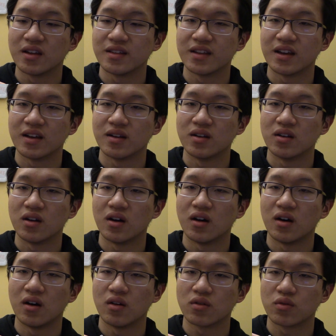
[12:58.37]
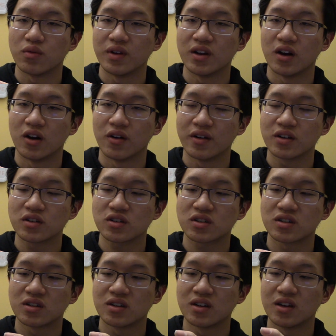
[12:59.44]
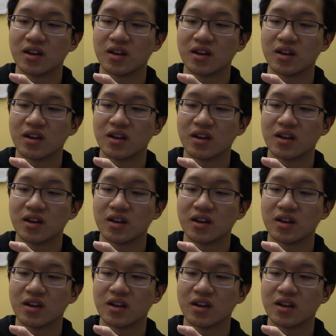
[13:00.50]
then green, orange,